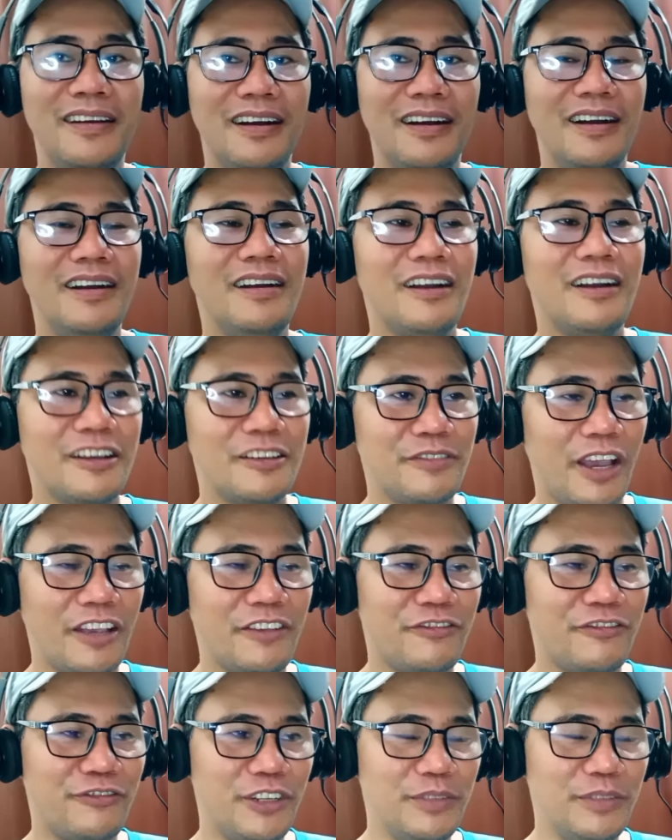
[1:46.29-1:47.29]
I
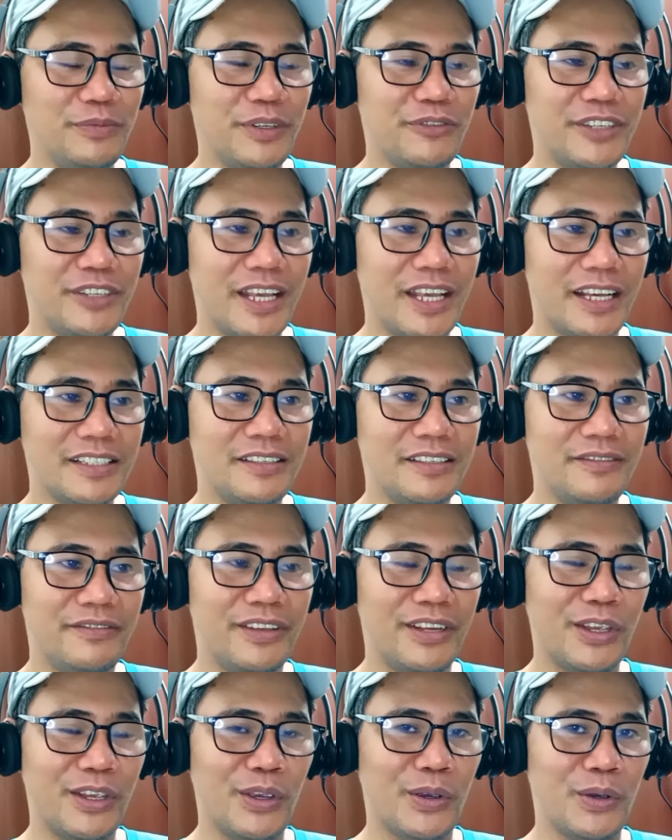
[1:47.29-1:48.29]
filmed a reaction
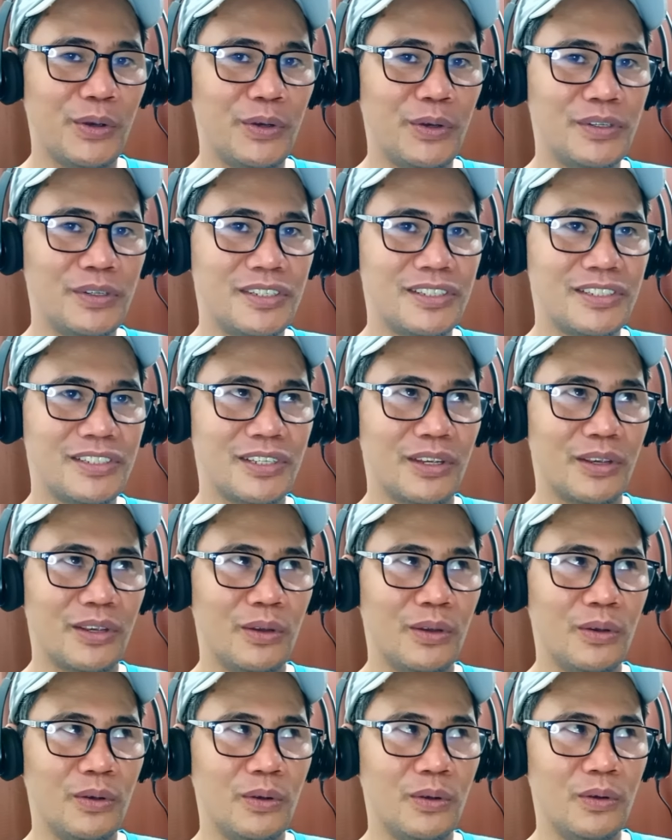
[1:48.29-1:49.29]
video
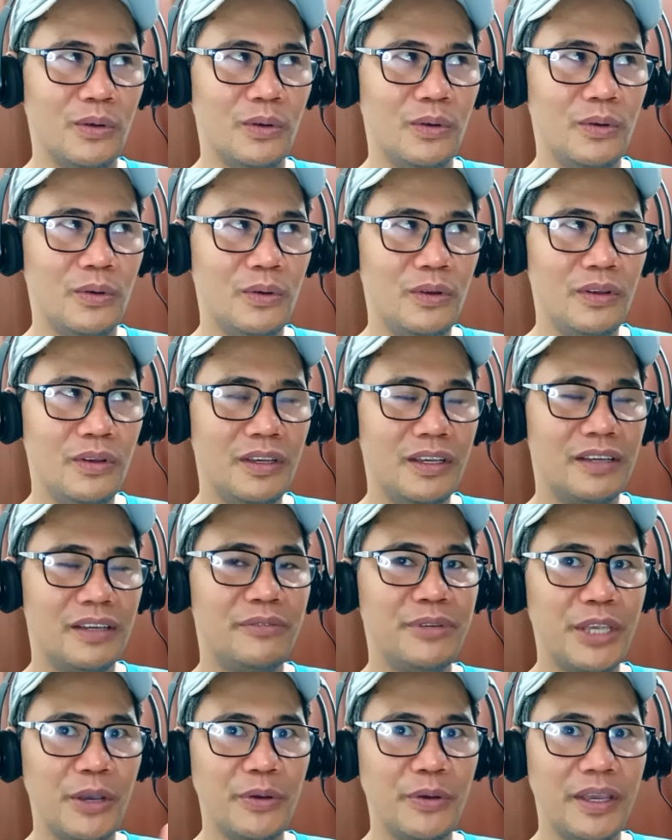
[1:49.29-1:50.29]
to
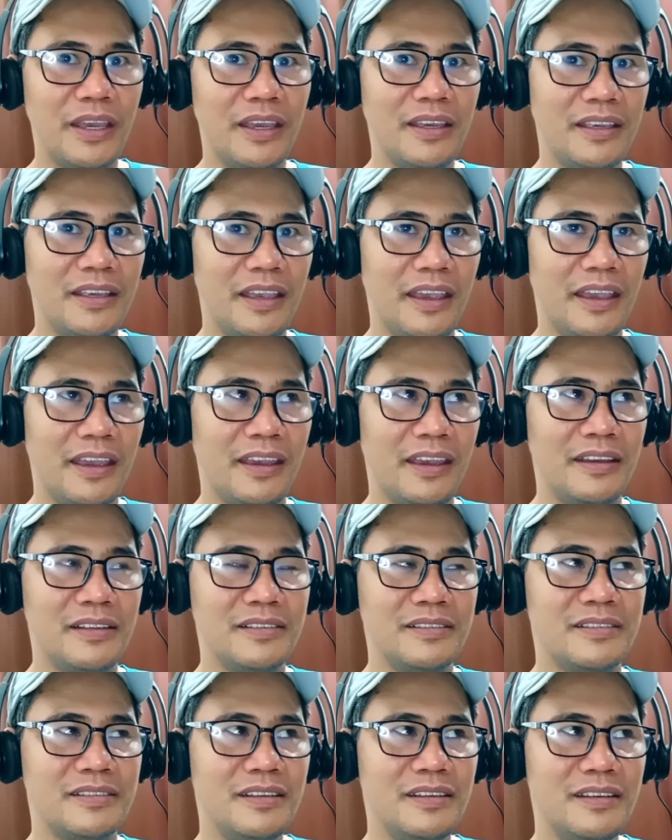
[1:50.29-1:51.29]
Ryohei
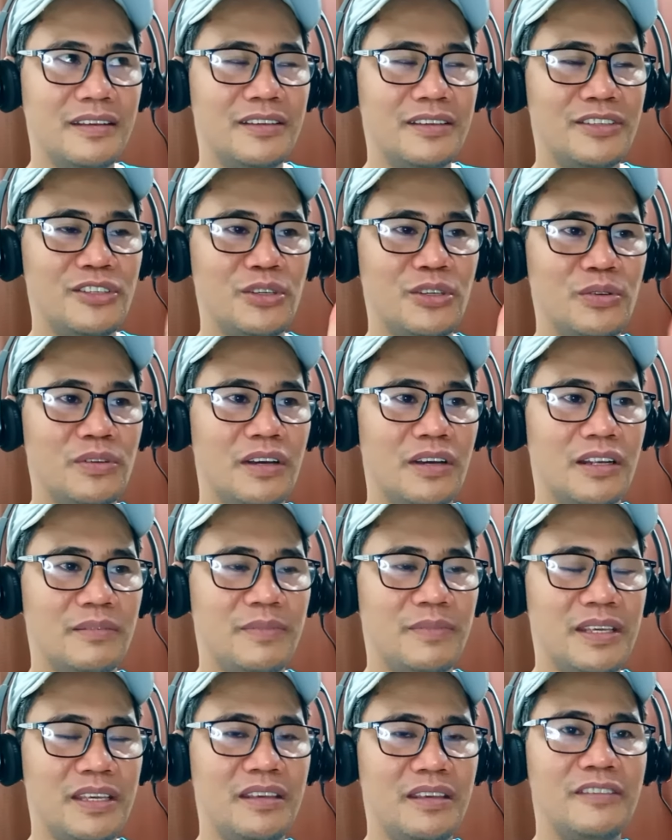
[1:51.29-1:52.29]
and Junon
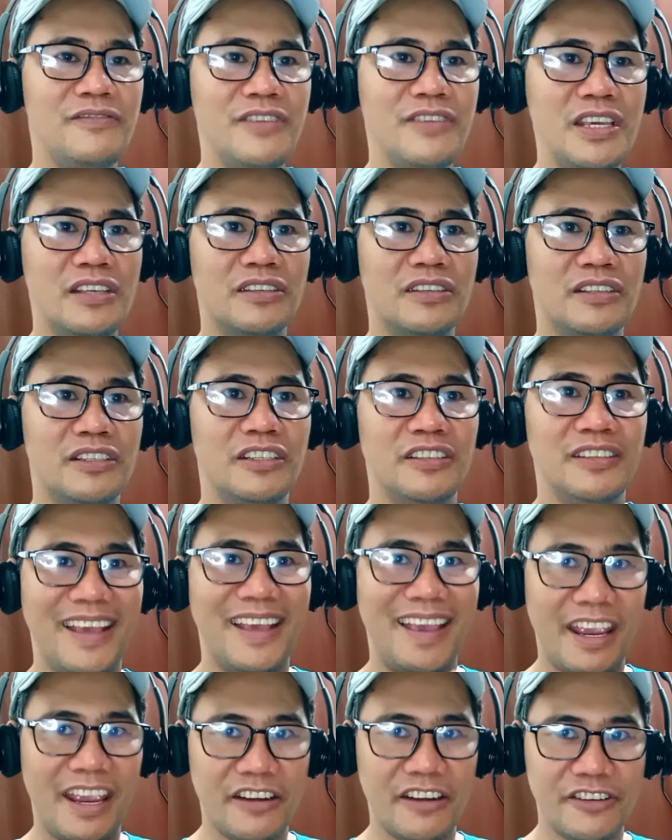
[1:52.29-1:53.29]
being featured in
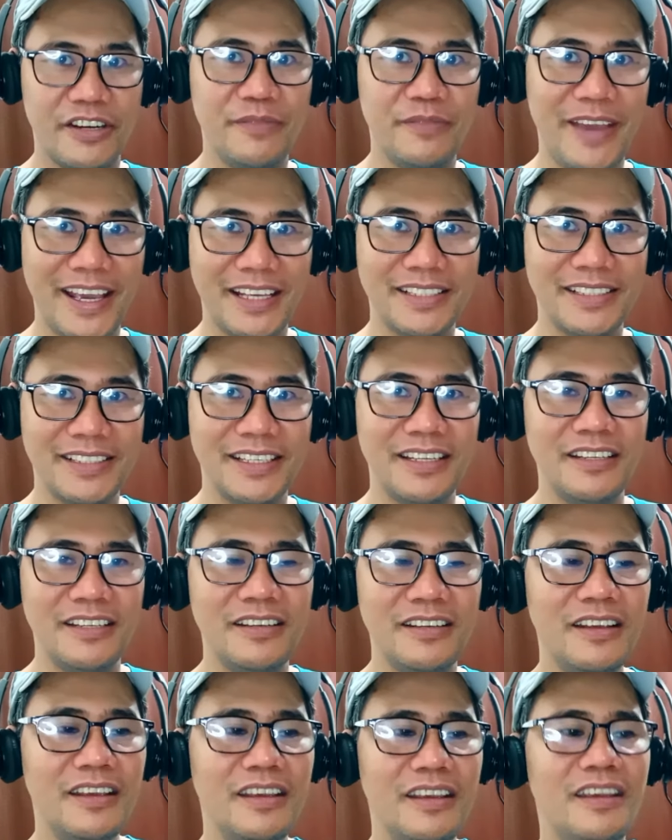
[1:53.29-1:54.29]
Era magazine,
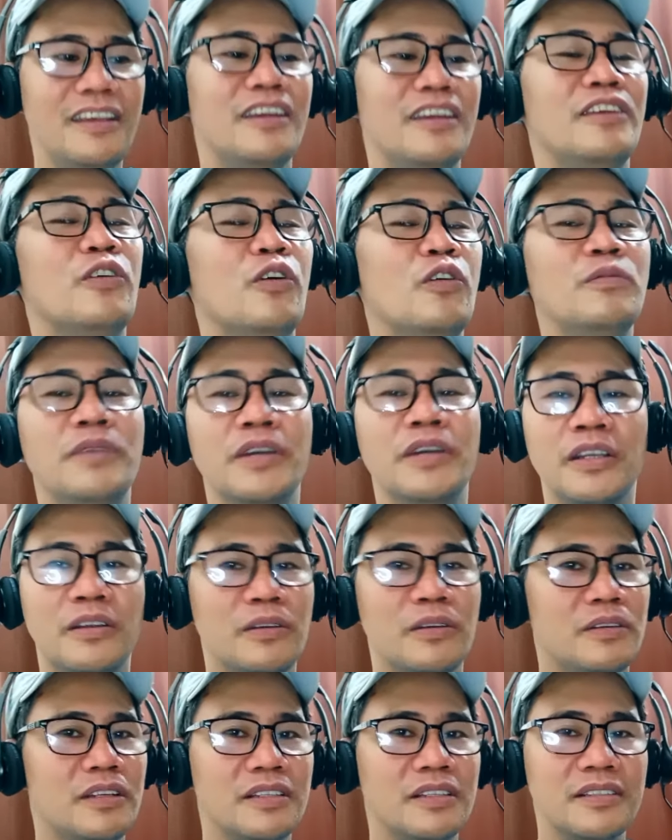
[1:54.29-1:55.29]
and oh my
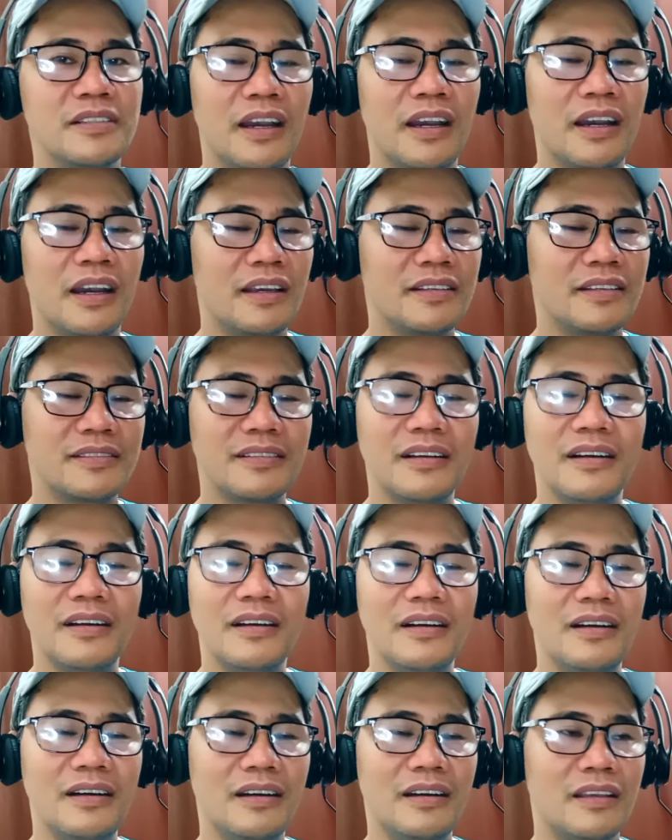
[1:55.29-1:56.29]
goodness guys,
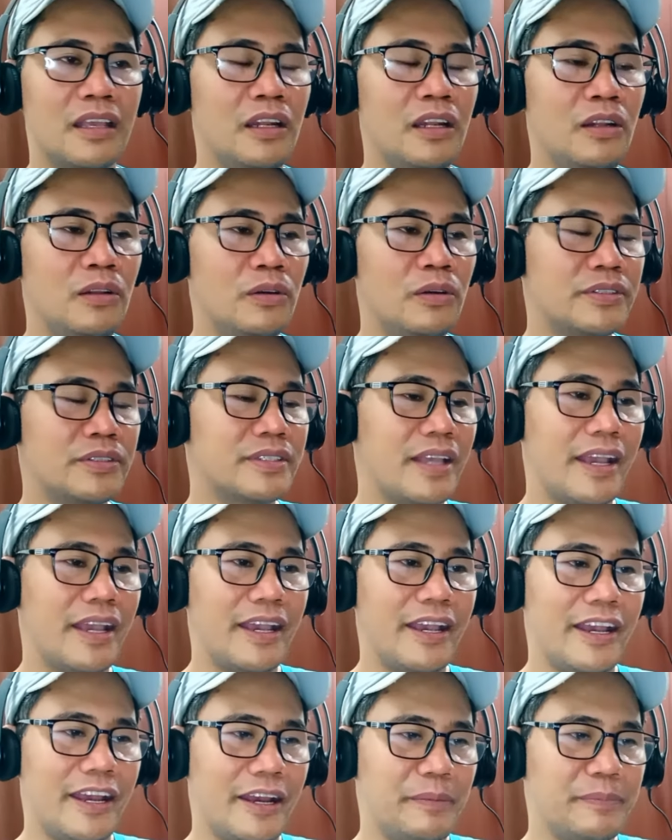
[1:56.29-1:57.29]
he looks
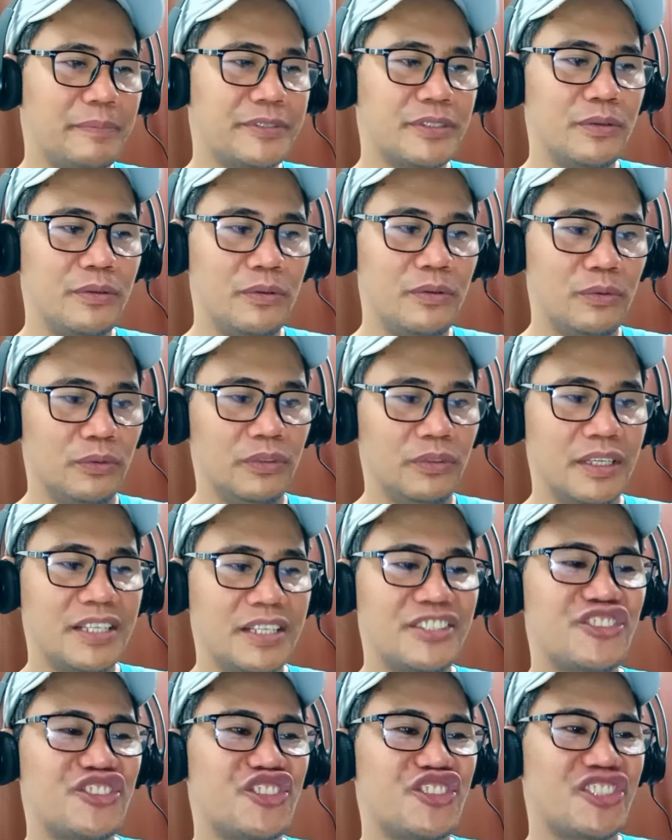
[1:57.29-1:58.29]
absolutely
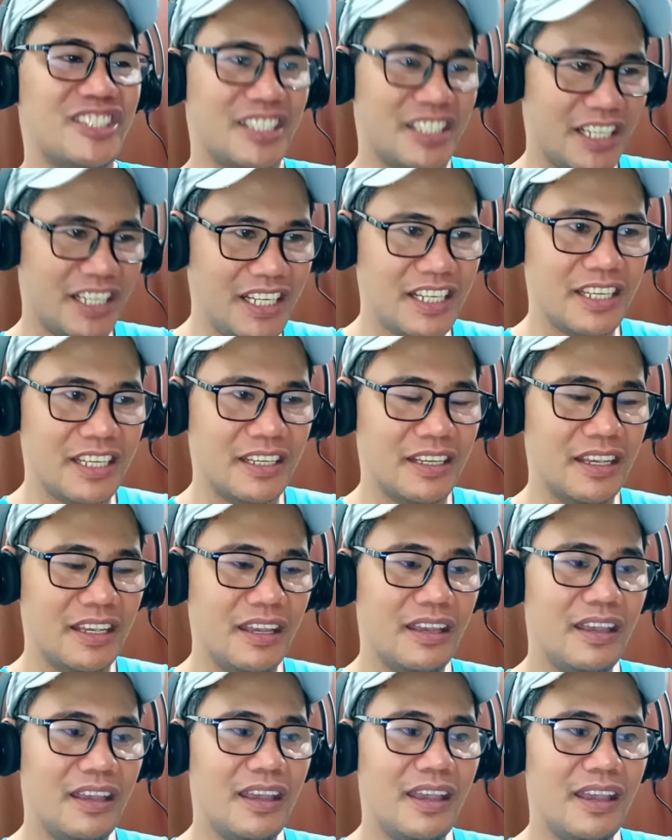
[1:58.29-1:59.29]
stunning
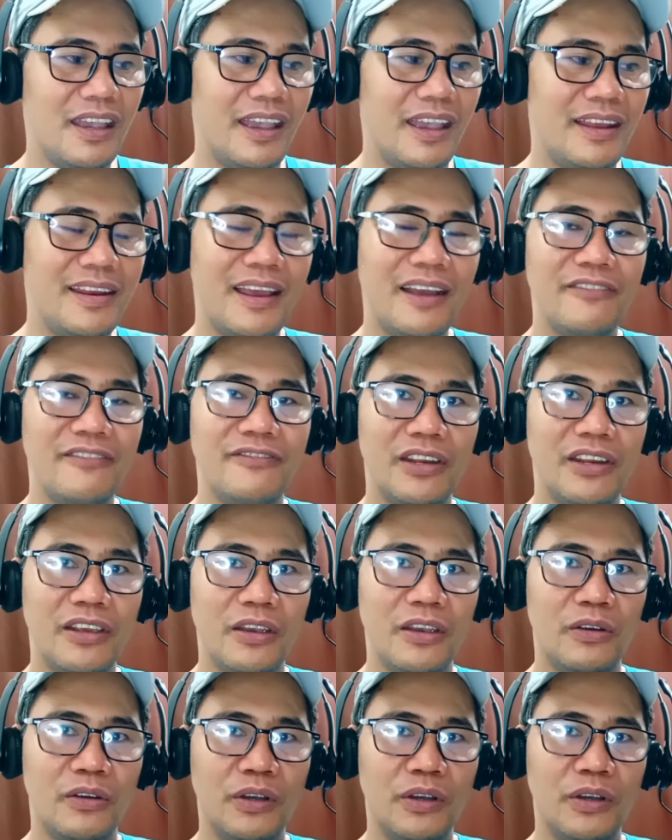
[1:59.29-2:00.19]
in that video.